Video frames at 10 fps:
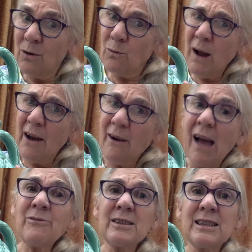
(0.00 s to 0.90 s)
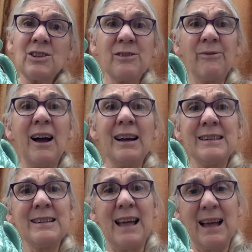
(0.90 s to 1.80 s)
"Wherever did you
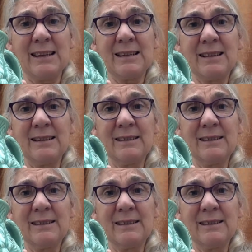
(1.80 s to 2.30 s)
find that?"